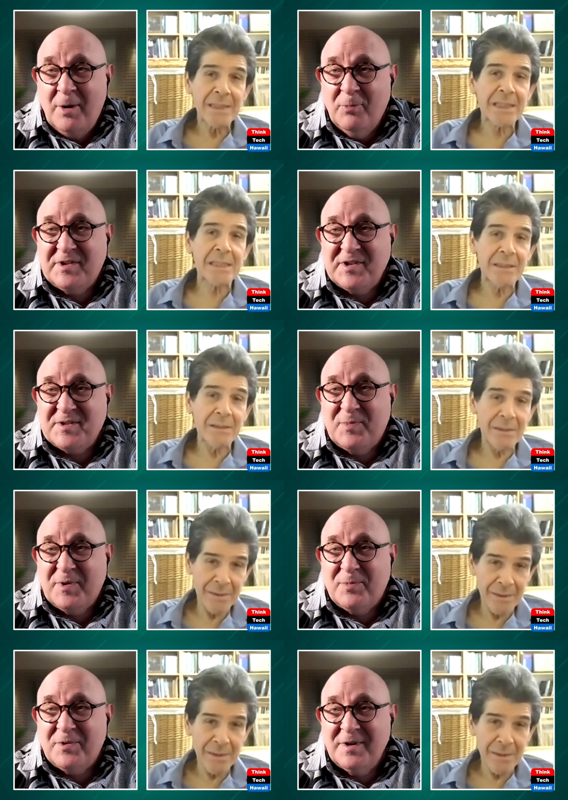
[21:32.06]
Speaker 1: on with these
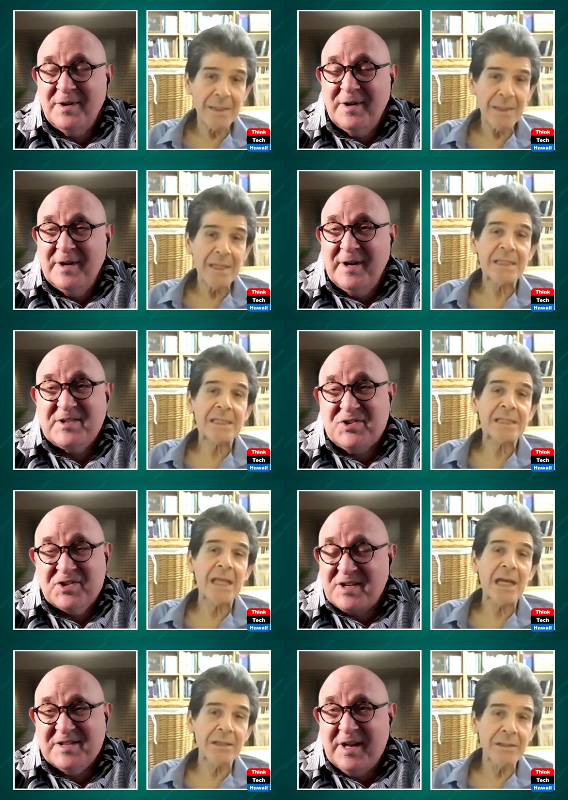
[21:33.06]
people? It's
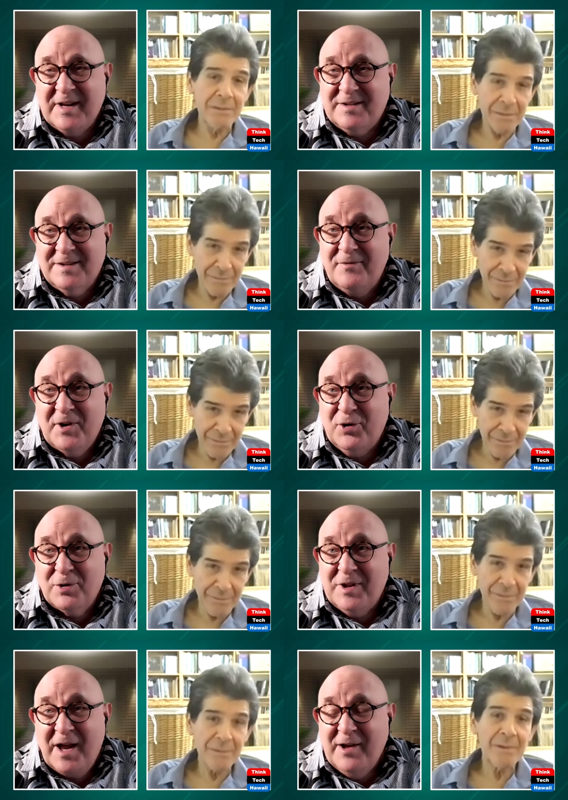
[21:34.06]
just like living your
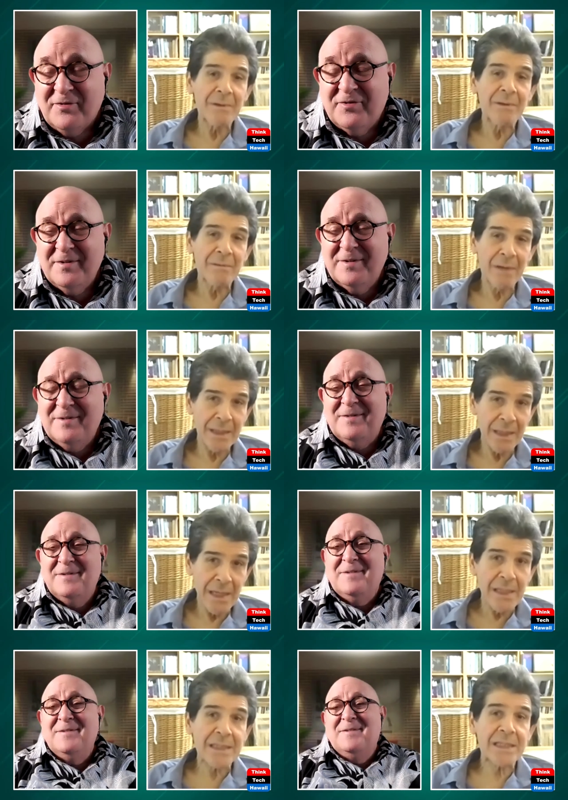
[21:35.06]
life.
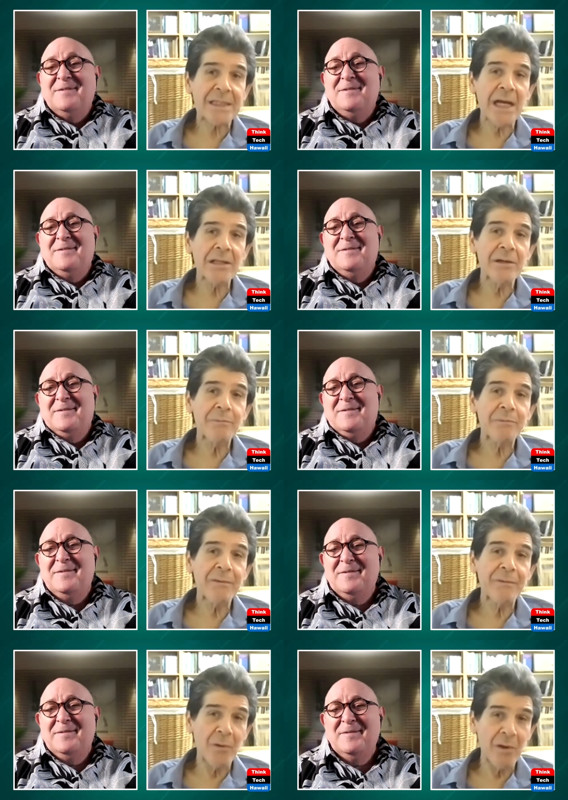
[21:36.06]
Speaker 2: Stellar
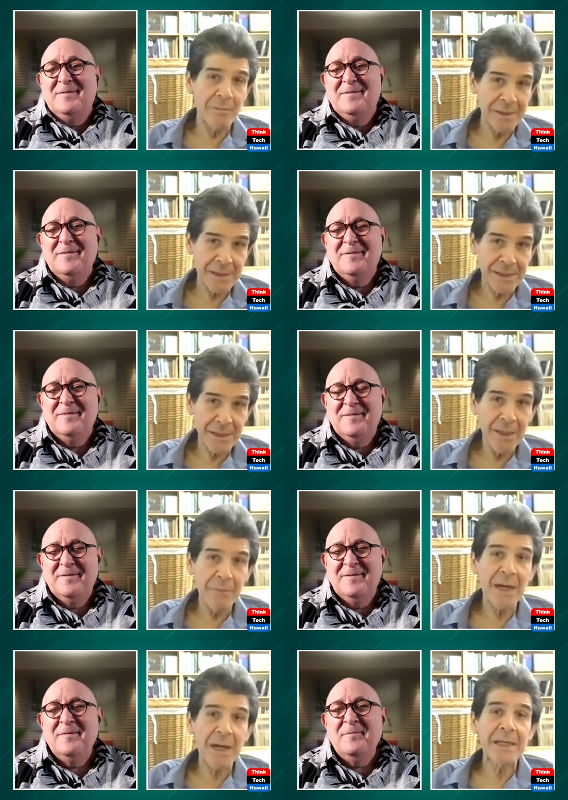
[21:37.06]
performance
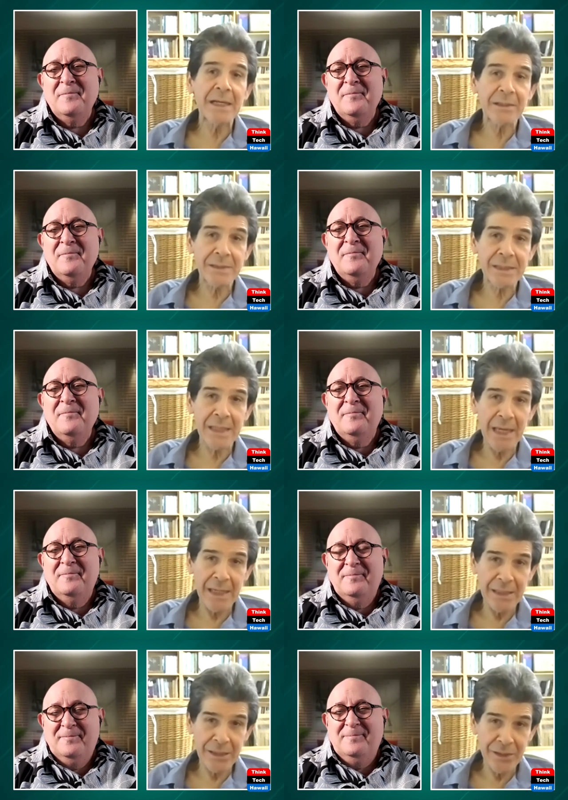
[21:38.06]
by Nicolas
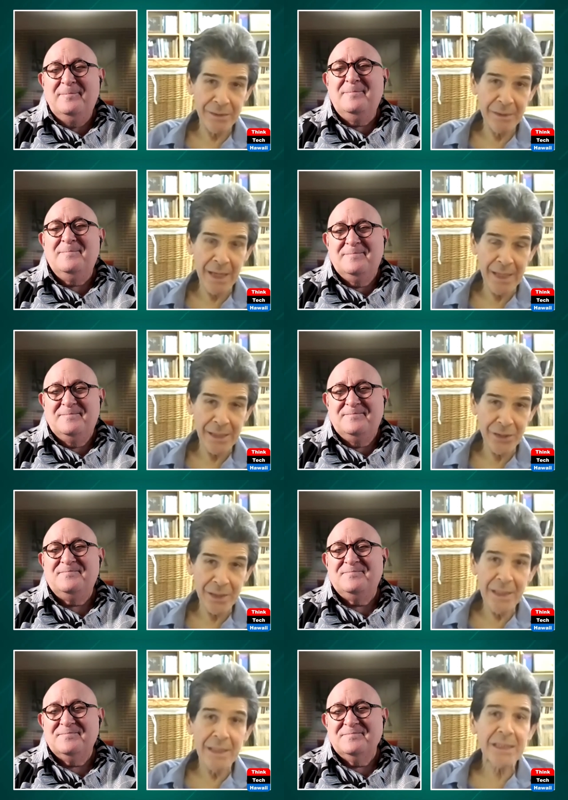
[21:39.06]
Cage.
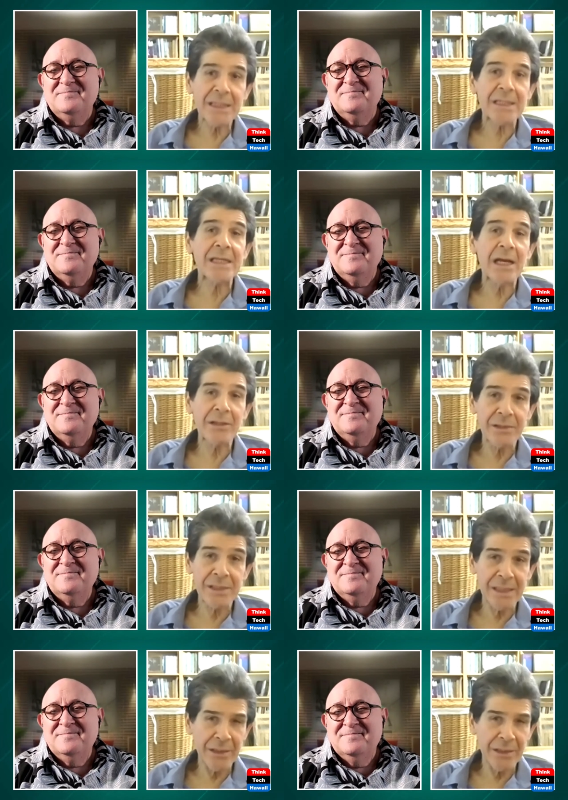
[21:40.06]
Stellar.
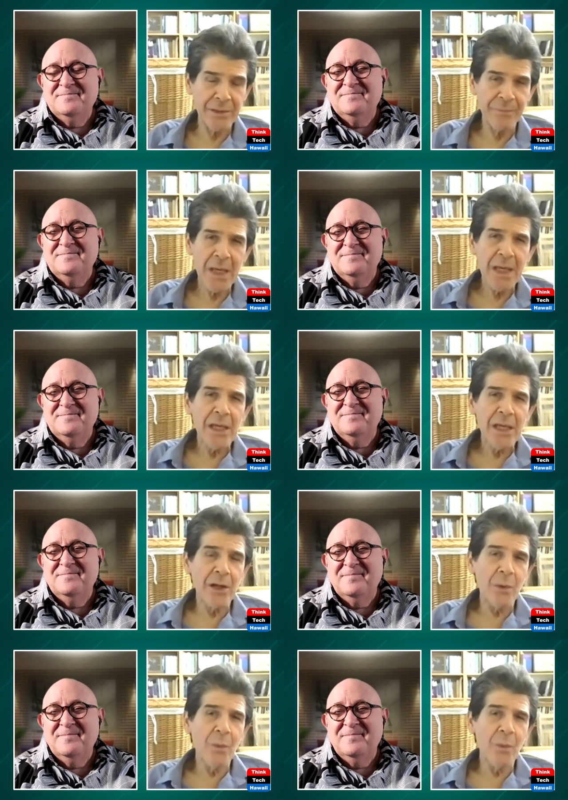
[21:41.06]
You know,